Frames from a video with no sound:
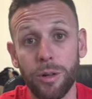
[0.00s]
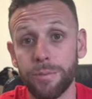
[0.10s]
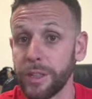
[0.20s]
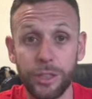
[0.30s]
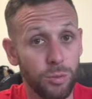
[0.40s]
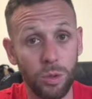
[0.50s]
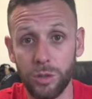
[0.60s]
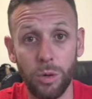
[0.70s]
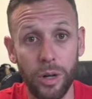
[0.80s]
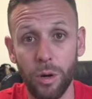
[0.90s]
It just
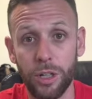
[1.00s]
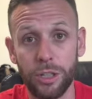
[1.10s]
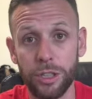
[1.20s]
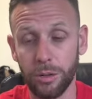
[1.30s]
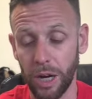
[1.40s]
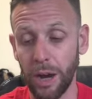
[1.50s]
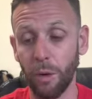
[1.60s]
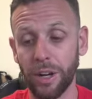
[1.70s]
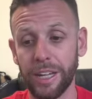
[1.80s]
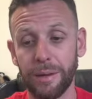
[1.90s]
wasn't what I wanted to do. I
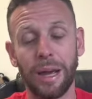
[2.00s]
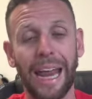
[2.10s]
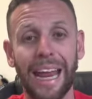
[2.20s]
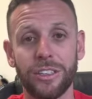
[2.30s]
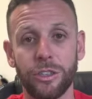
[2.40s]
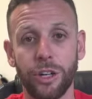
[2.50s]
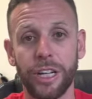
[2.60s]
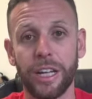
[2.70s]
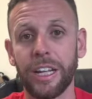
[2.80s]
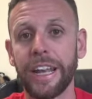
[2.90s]
wanted to get my hands
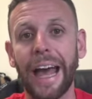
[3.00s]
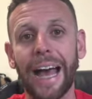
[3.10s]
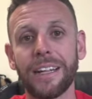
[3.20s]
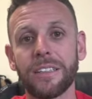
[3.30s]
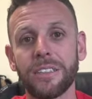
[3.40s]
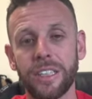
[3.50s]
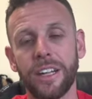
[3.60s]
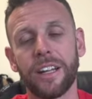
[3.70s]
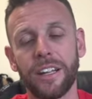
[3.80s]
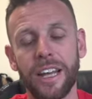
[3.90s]
dirty, not sit
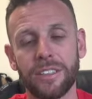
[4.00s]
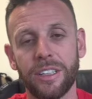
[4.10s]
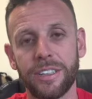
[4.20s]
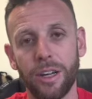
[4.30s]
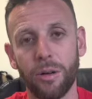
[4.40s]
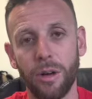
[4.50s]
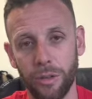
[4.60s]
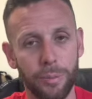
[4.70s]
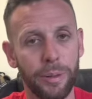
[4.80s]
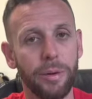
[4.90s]
at a desk and tell other
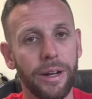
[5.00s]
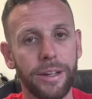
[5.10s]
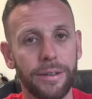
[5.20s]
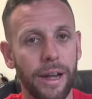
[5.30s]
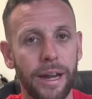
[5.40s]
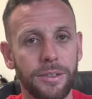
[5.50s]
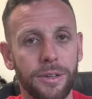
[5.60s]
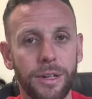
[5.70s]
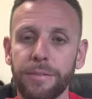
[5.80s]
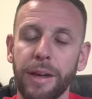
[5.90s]
people how to get their hands
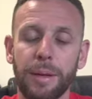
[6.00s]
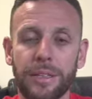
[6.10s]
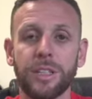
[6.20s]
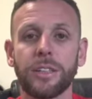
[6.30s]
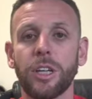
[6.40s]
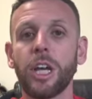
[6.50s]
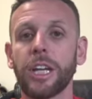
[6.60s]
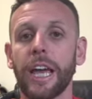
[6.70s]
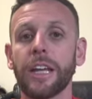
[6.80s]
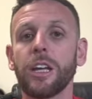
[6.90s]
dirty, if that makes sense.
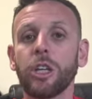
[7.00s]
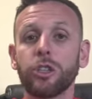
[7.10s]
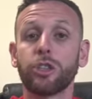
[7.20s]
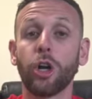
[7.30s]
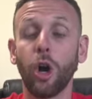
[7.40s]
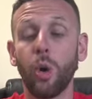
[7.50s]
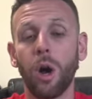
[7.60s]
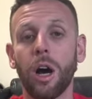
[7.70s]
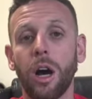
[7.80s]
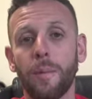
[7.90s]
Okay. So
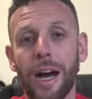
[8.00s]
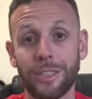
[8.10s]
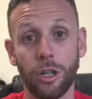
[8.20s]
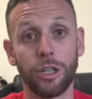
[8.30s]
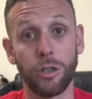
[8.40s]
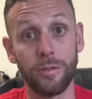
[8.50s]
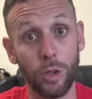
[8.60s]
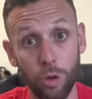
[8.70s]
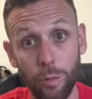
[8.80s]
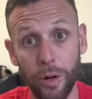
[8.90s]
I started driving
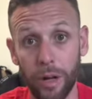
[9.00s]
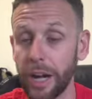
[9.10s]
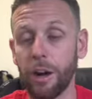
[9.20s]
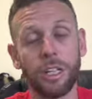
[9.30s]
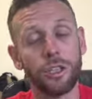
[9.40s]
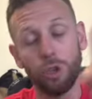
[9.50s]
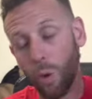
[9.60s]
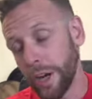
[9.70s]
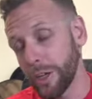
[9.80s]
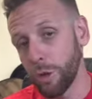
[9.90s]
Uber. I'd already
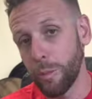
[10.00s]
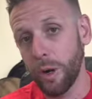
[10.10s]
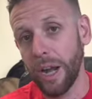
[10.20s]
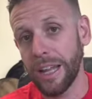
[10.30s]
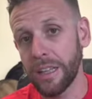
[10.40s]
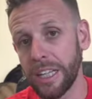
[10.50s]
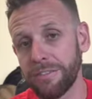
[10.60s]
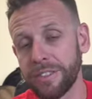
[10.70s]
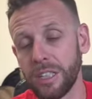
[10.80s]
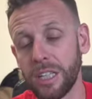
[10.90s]
joined Uber and
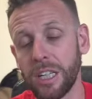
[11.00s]
Lyft